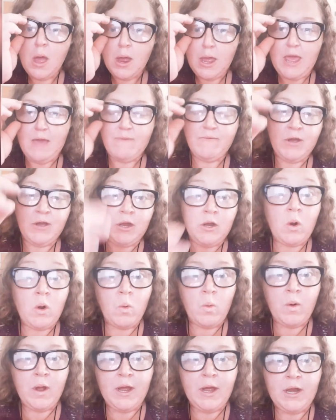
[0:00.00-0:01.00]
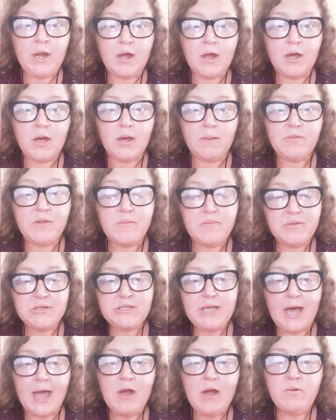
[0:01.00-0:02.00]
Even when the
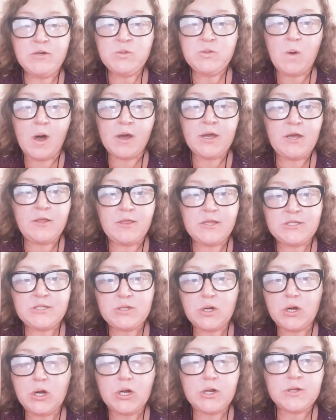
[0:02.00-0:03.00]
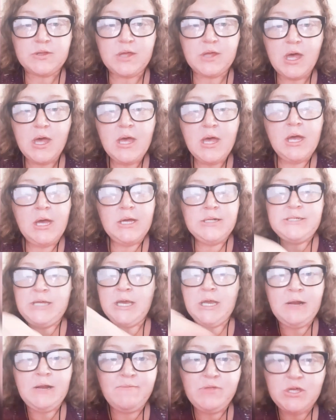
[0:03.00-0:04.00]
Messiah was walking this earth,
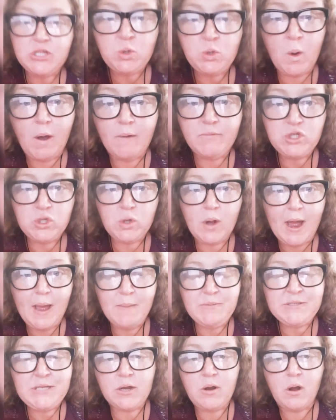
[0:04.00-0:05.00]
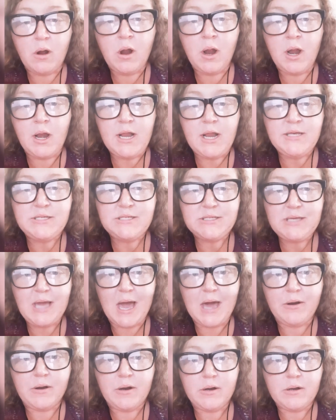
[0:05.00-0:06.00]
10 of the 12 tribes had already
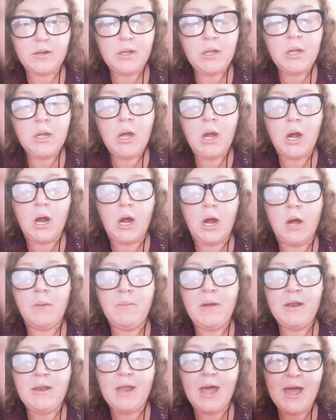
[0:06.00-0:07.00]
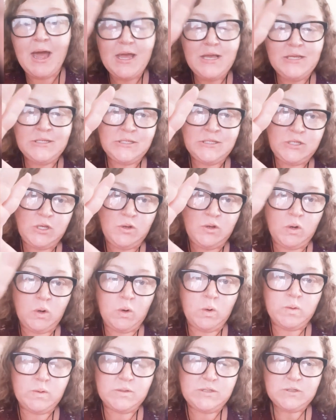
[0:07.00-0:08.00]
scattered. And that is, you
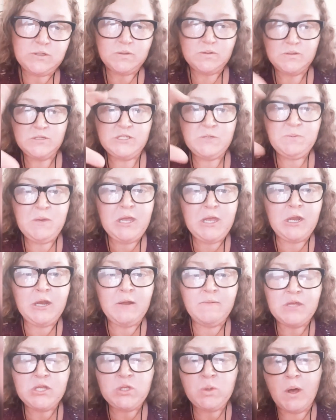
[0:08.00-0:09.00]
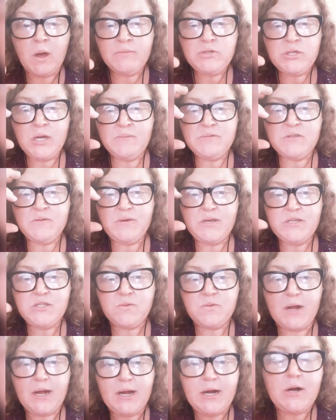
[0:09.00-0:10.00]
know, speaking of the 12 tribes of
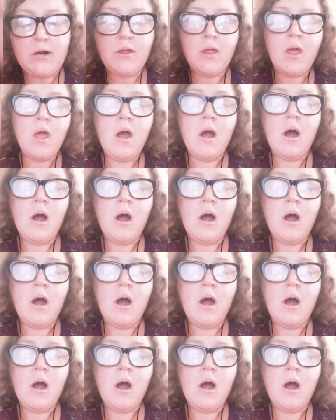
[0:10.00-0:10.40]
Israel,